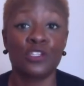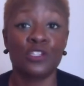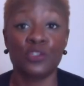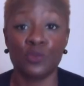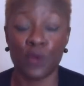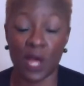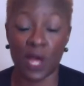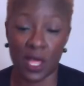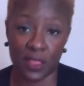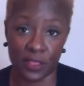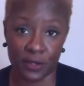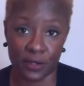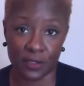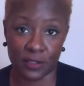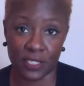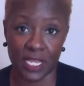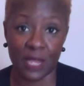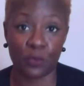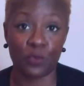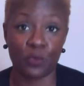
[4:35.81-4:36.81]
to
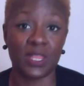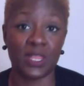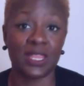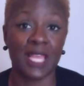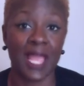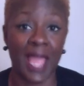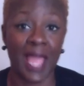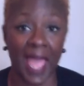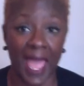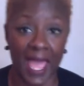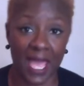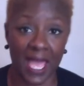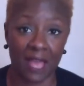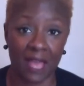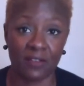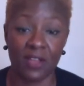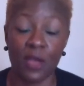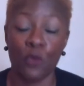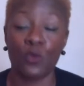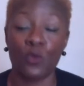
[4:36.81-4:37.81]
others and what they have,